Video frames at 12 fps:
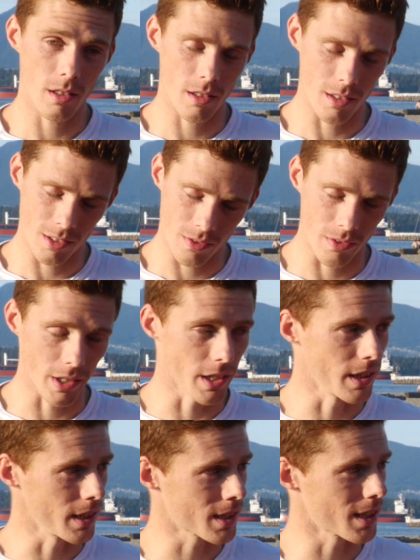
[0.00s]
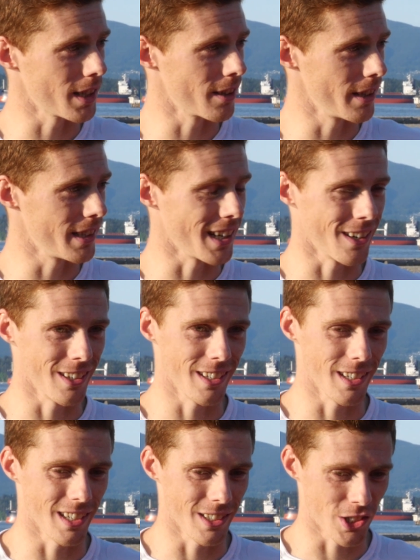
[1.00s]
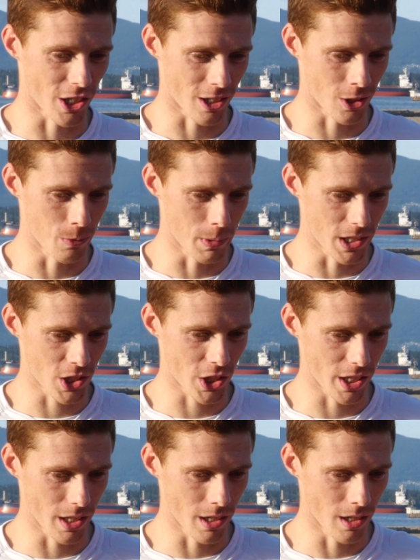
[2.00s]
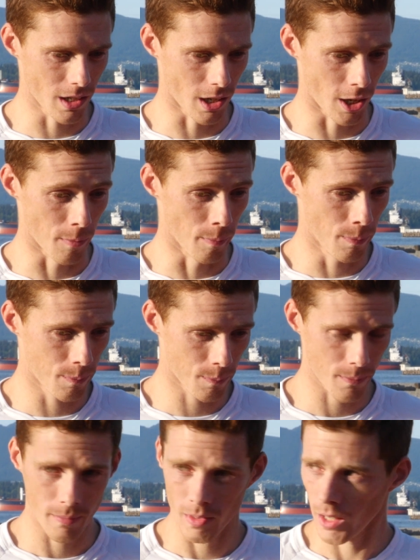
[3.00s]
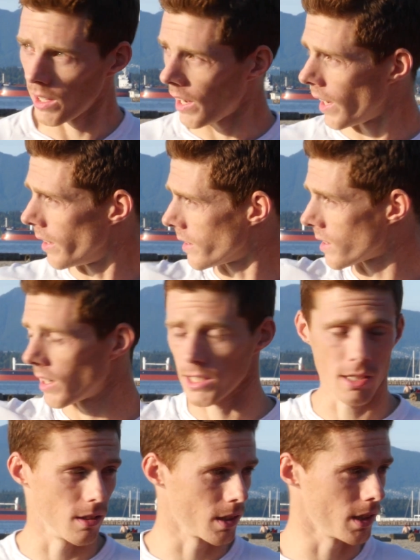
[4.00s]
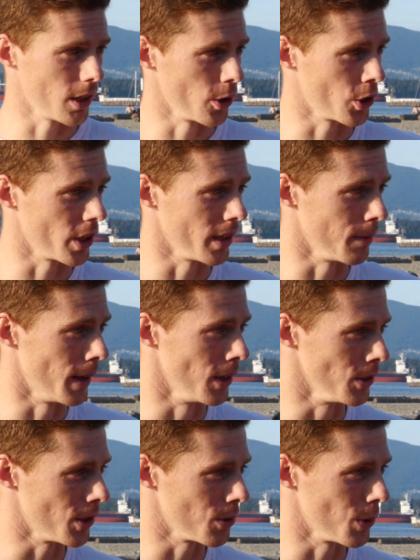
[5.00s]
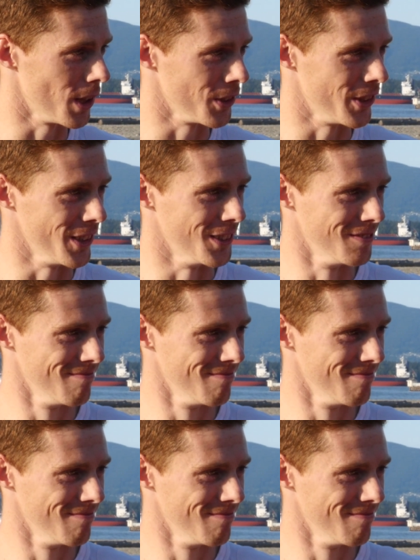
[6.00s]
There's very nice scenery down at Jericho Beach here, and it's nice to look at the ocean and the mountains as well too.